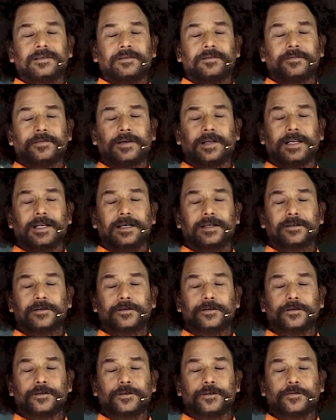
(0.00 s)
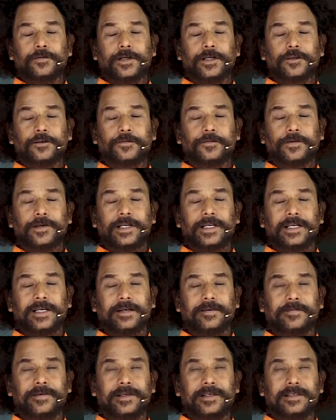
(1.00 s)
Feel head to toes what you feel,
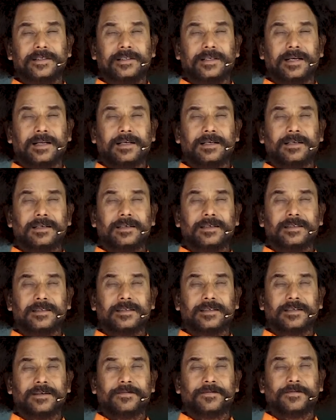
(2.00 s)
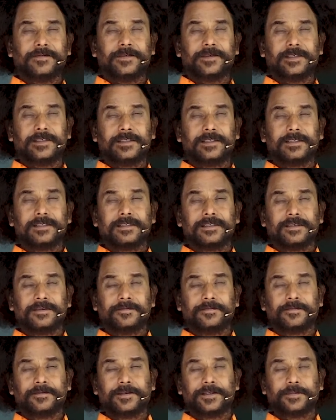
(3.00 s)
heaviness, lightness, comfort,
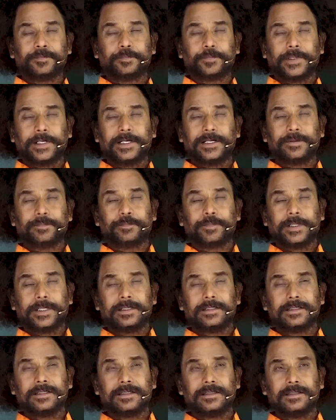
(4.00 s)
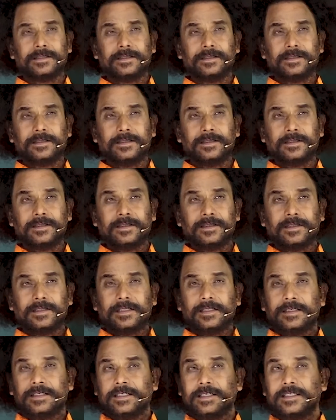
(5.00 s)
discomfort, pain, pleasure.
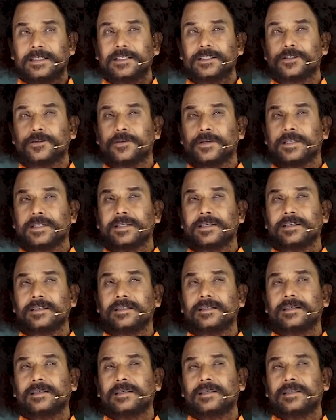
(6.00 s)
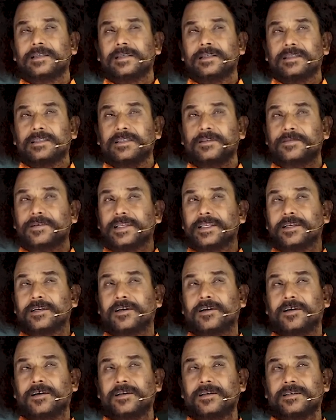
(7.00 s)
It is sweating, it is very
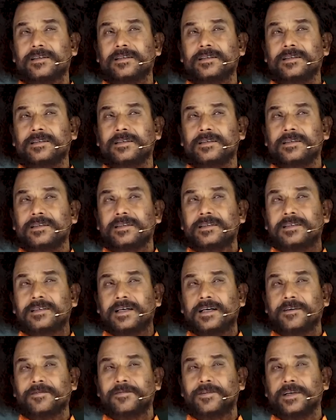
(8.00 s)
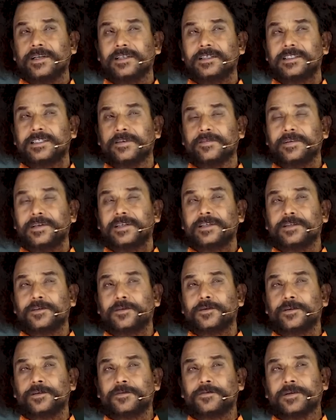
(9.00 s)
hot, I'm feeling shivering
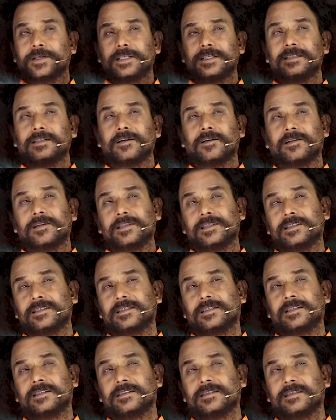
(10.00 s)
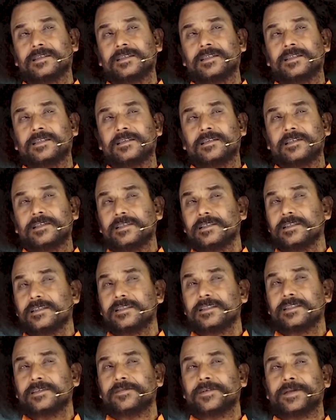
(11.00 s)
cold. What is all these things?
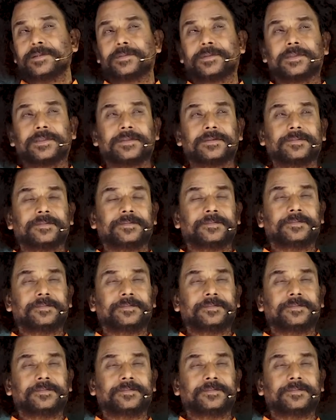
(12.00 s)
Energy waves.